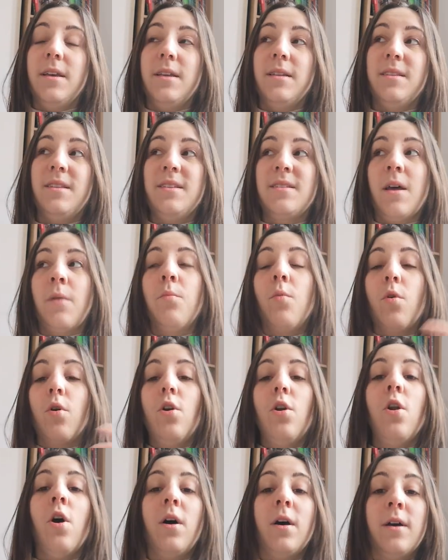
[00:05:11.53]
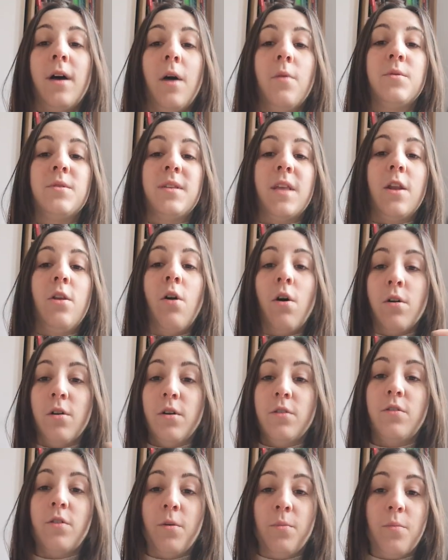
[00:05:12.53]
These are more, I would say, longer
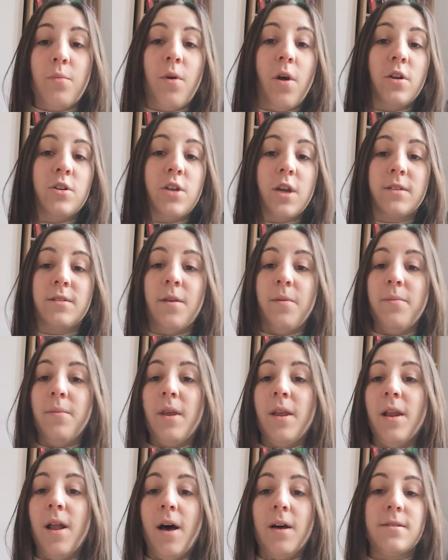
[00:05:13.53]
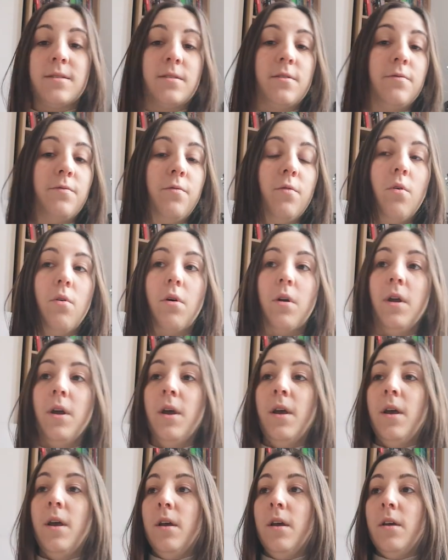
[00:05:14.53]
term projects. They may last for,
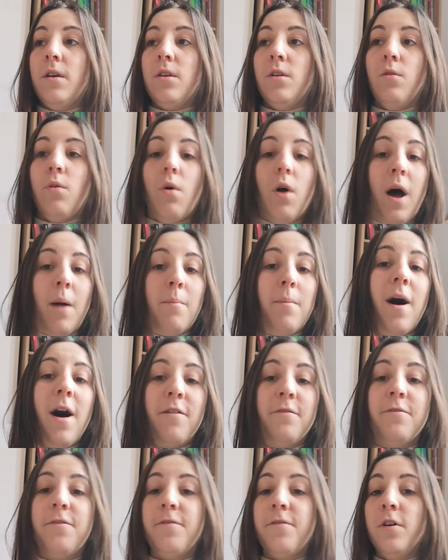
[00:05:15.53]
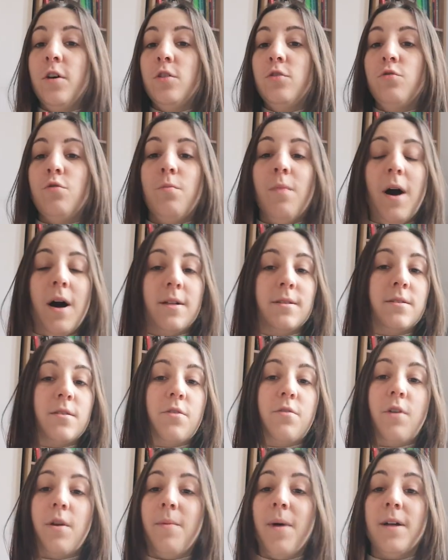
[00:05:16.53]
a month, 2 months,
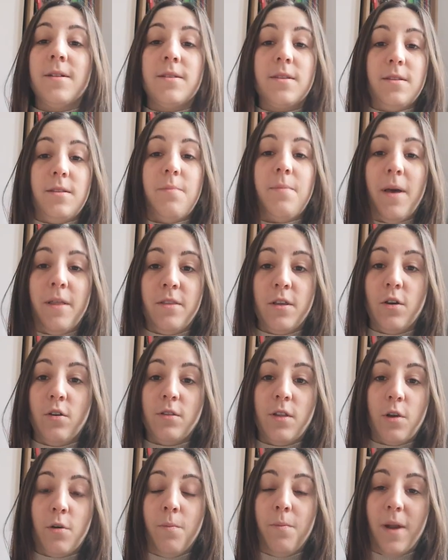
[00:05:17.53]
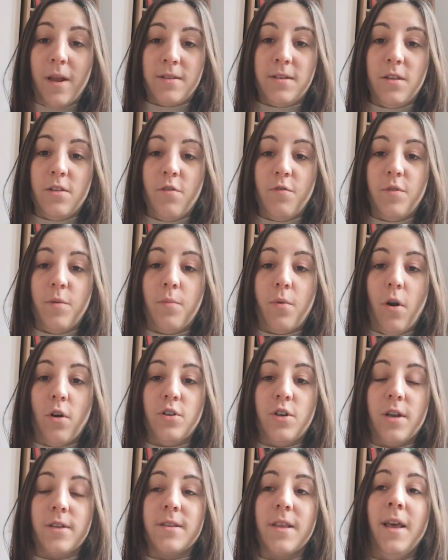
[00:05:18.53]
3 months, depending on the complexity of the
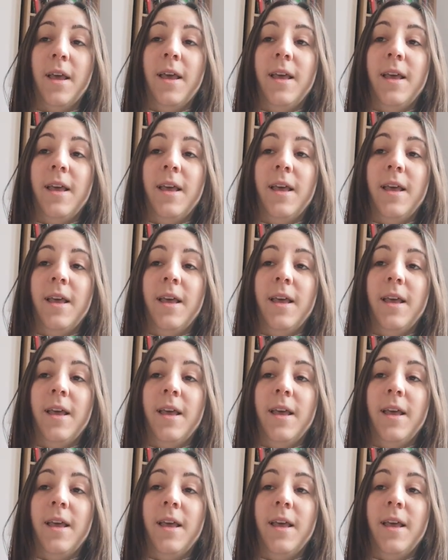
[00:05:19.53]
projects.